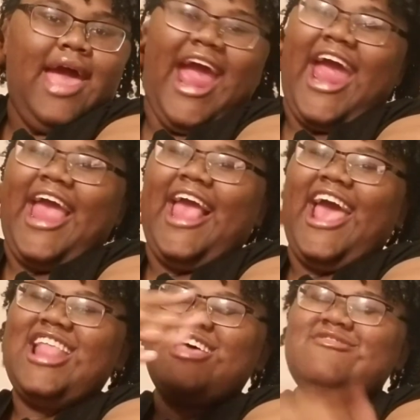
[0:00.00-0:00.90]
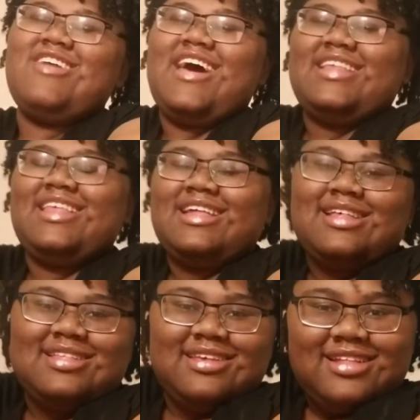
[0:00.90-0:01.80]
Alright, love you guys, and I'll
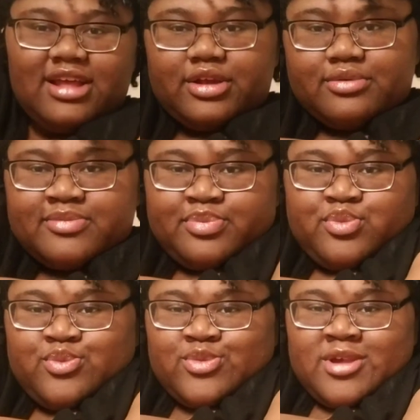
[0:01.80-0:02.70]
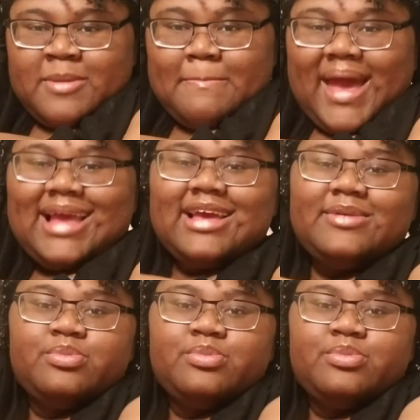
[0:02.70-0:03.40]
talk to you later. Bye.